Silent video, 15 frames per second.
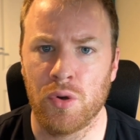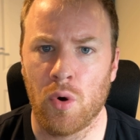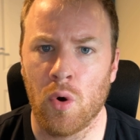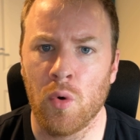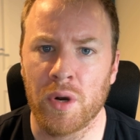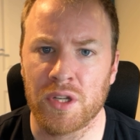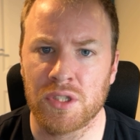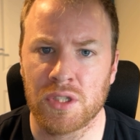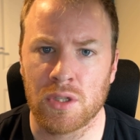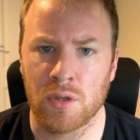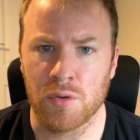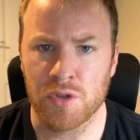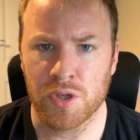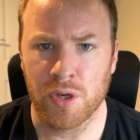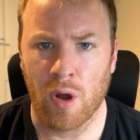or
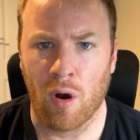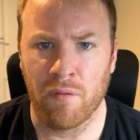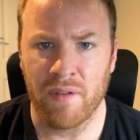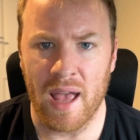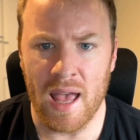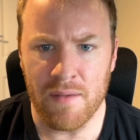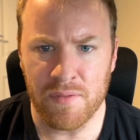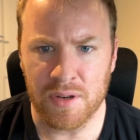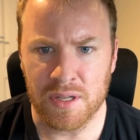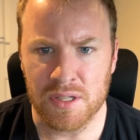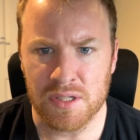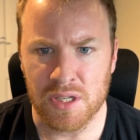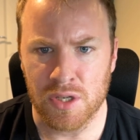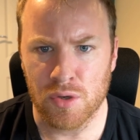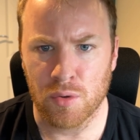exclusion of evidence
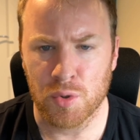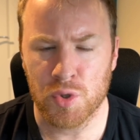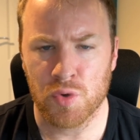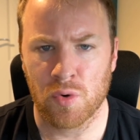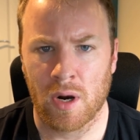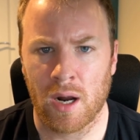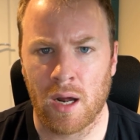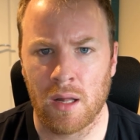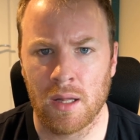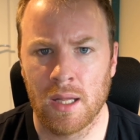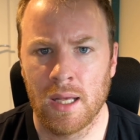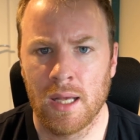in your trial,